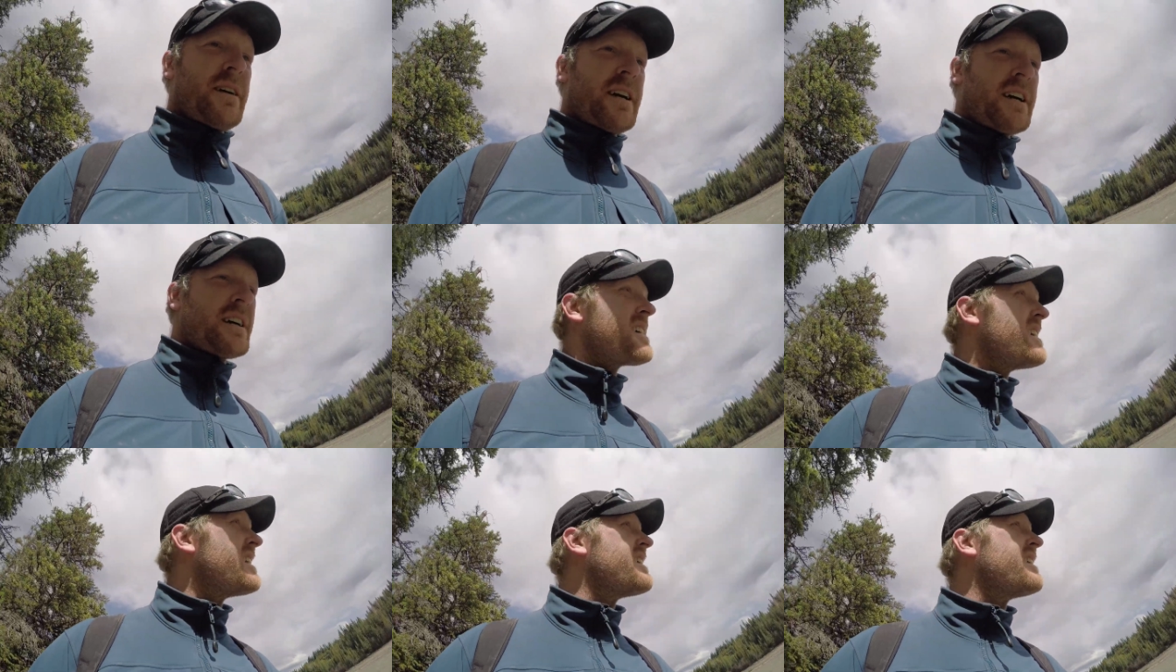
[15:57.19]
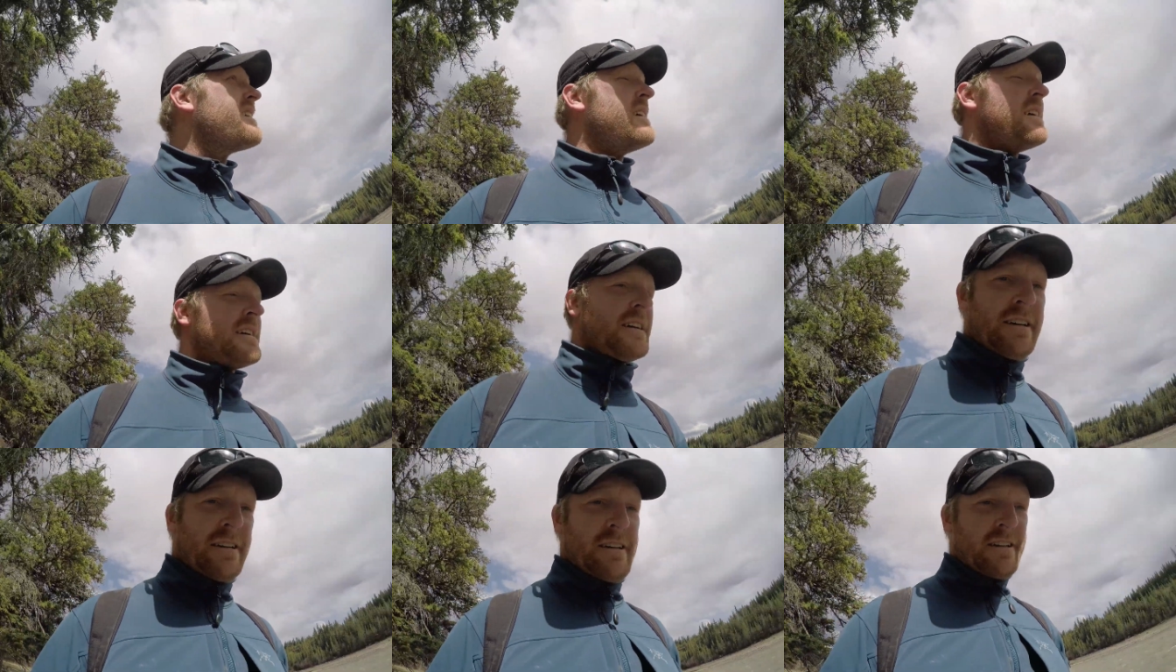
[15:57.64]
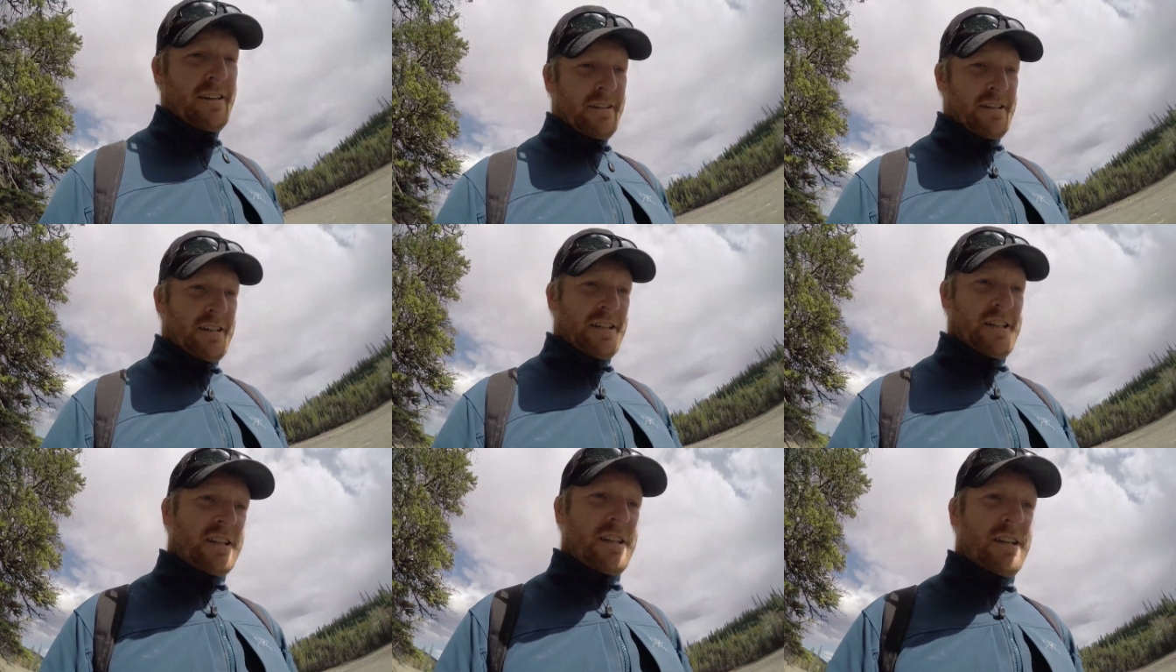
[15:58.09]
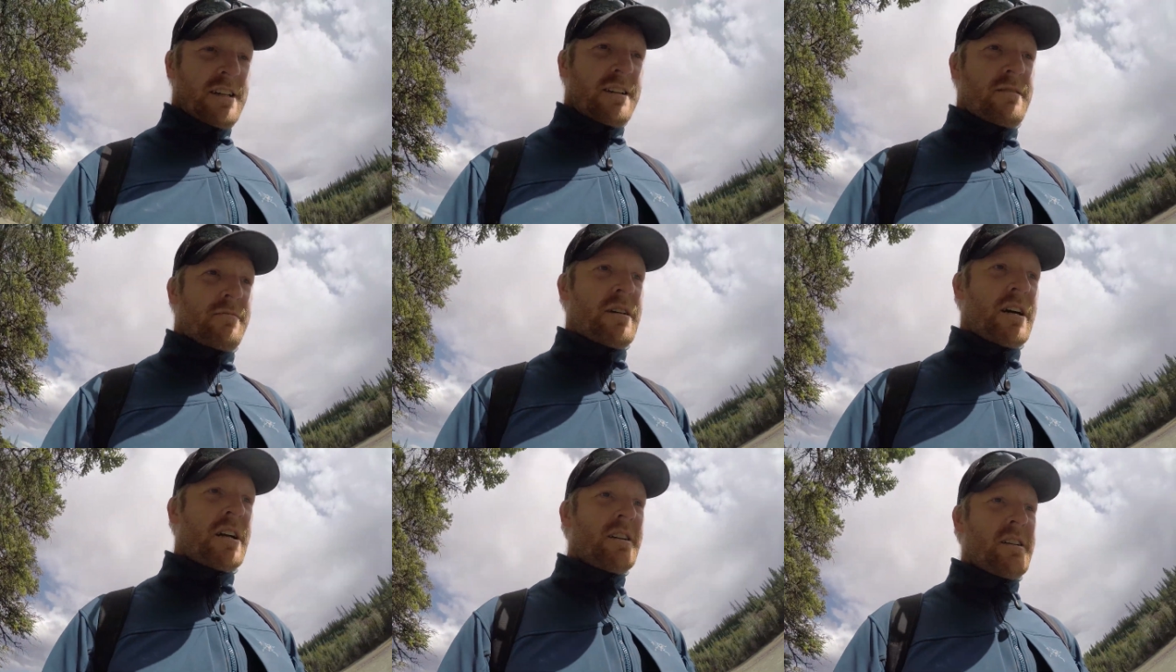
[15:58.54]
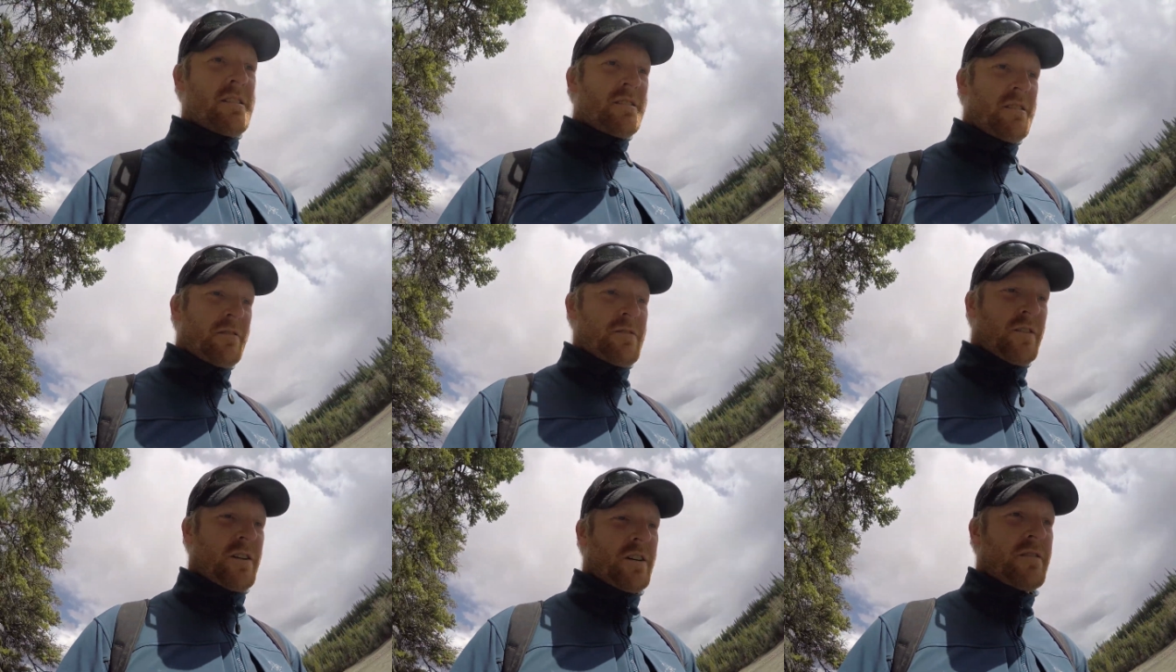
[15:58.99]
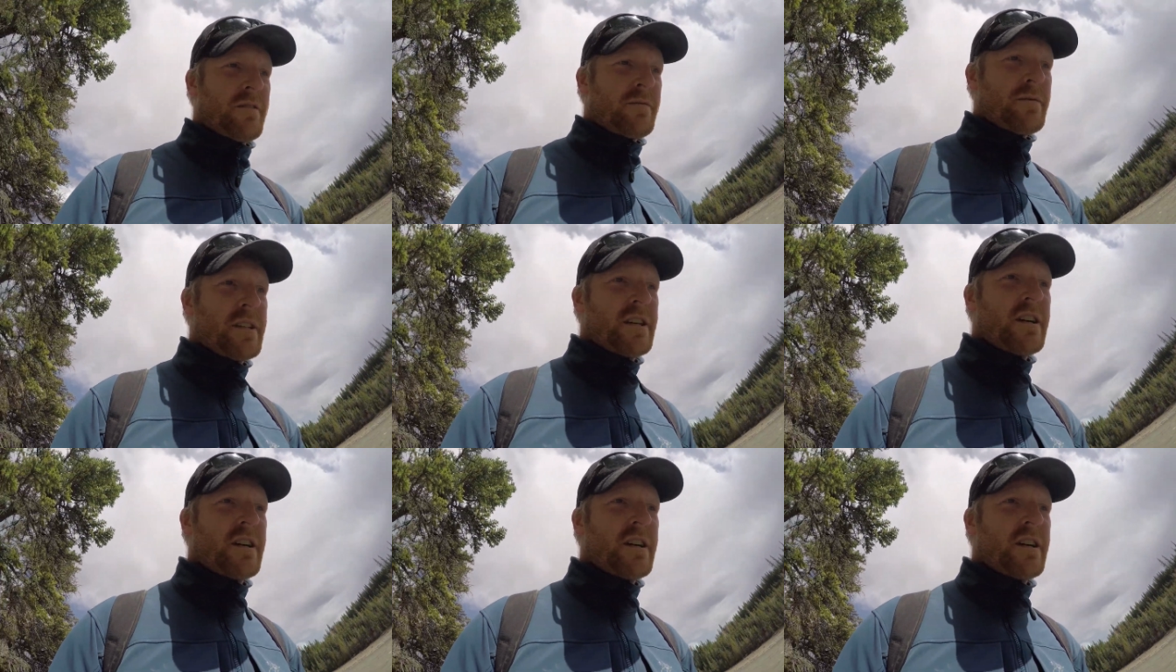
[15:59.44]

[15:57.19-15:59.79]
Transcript: back uh, not too far from the